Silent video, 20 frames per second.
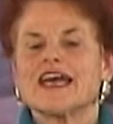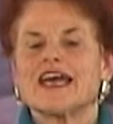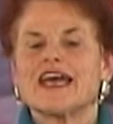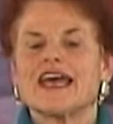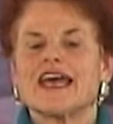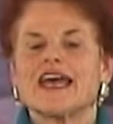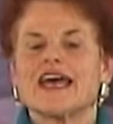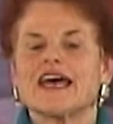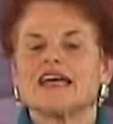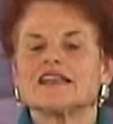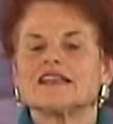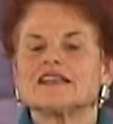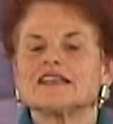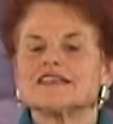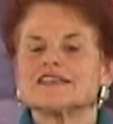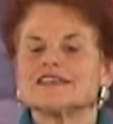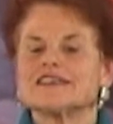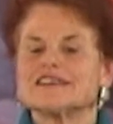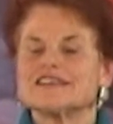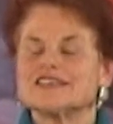
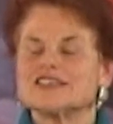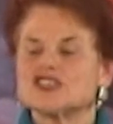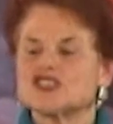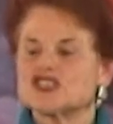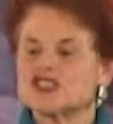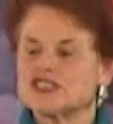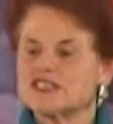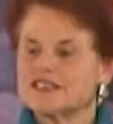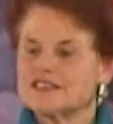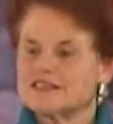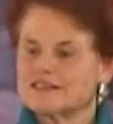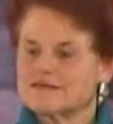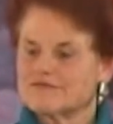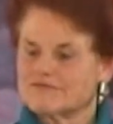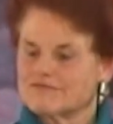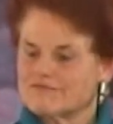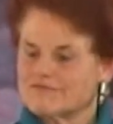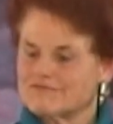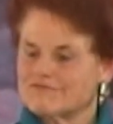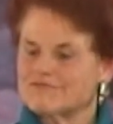And she's
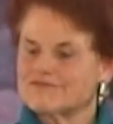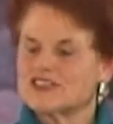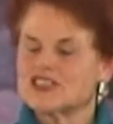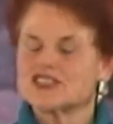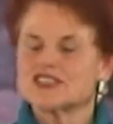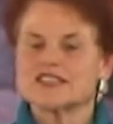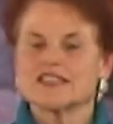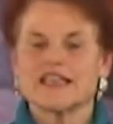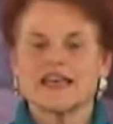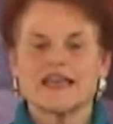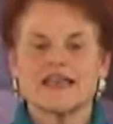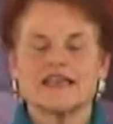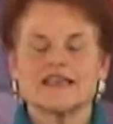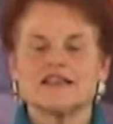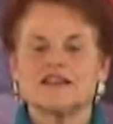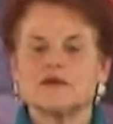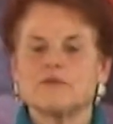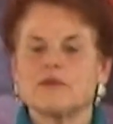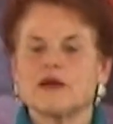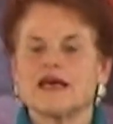just laying
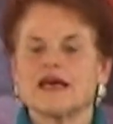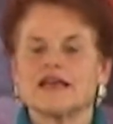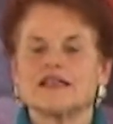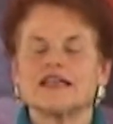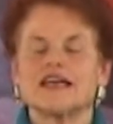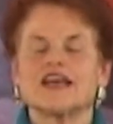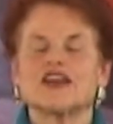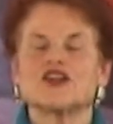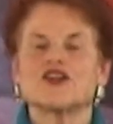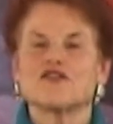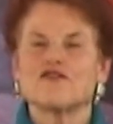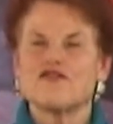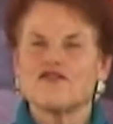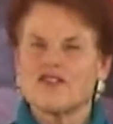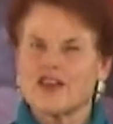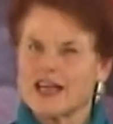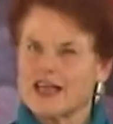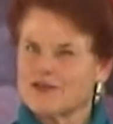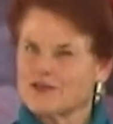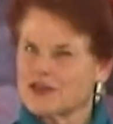in the bed. And her
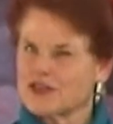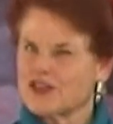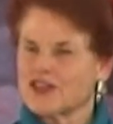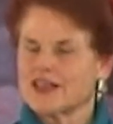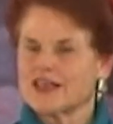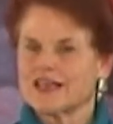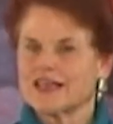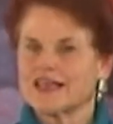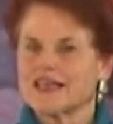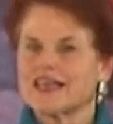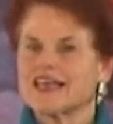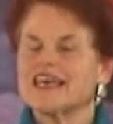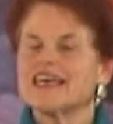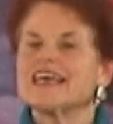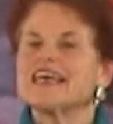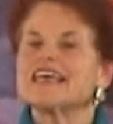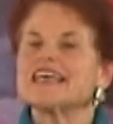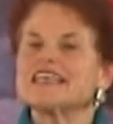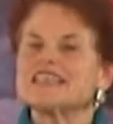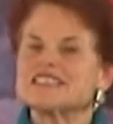favorite thing
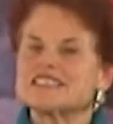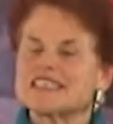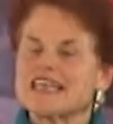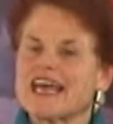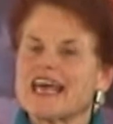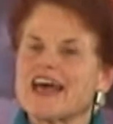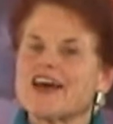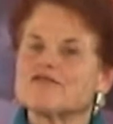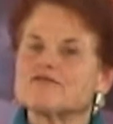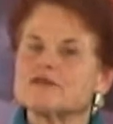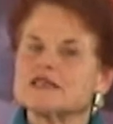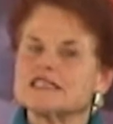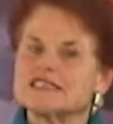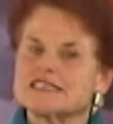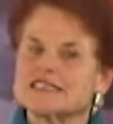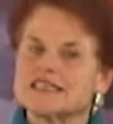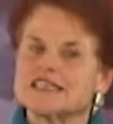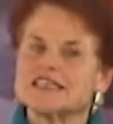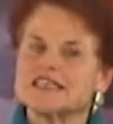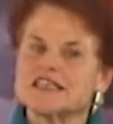is to have me
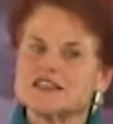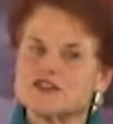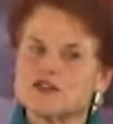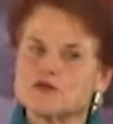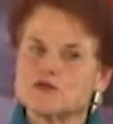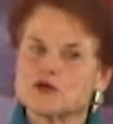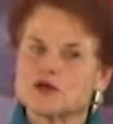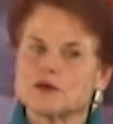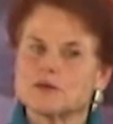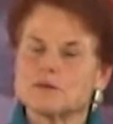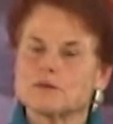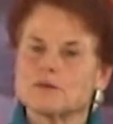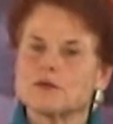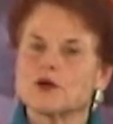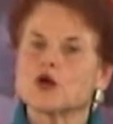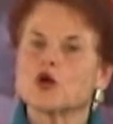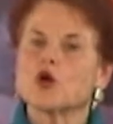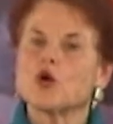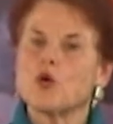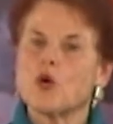sitting in the room
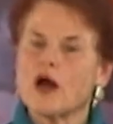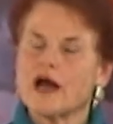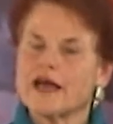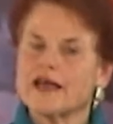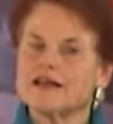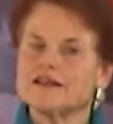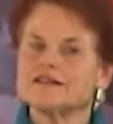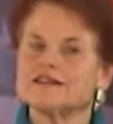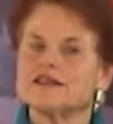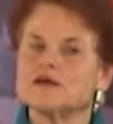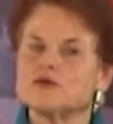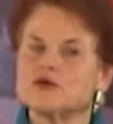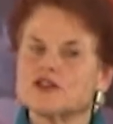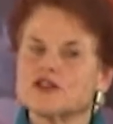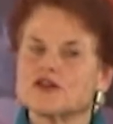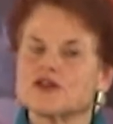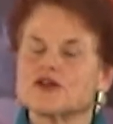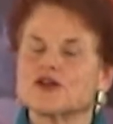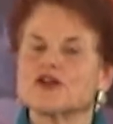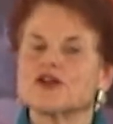quietly with
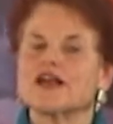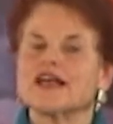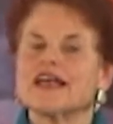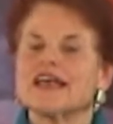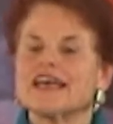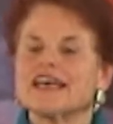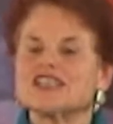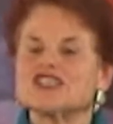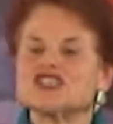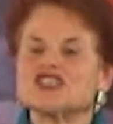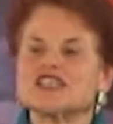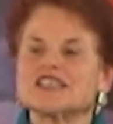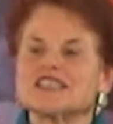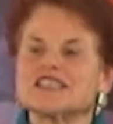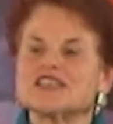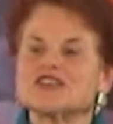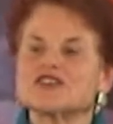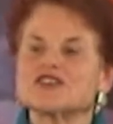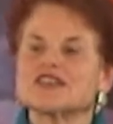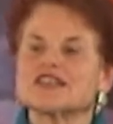her. And she can
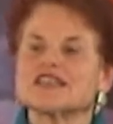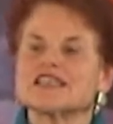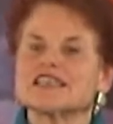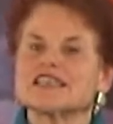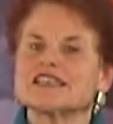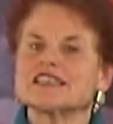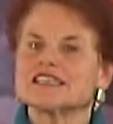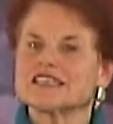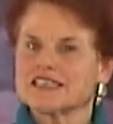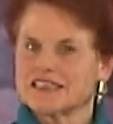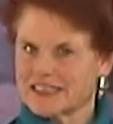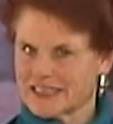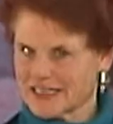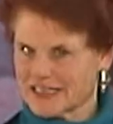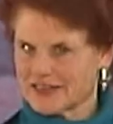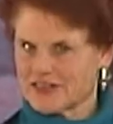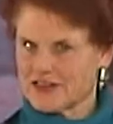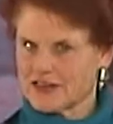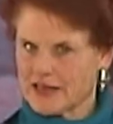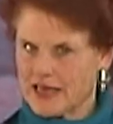hear the click, click, click
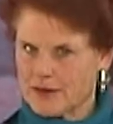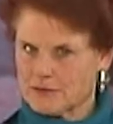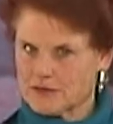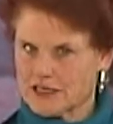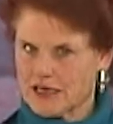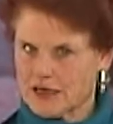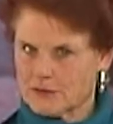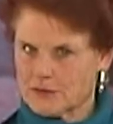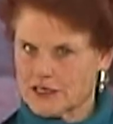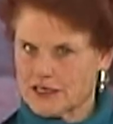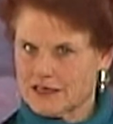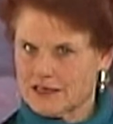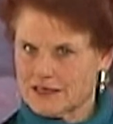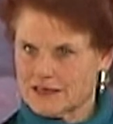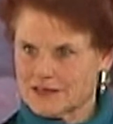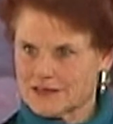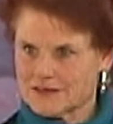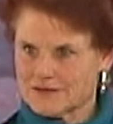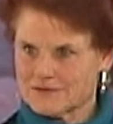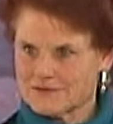of the laptop keys.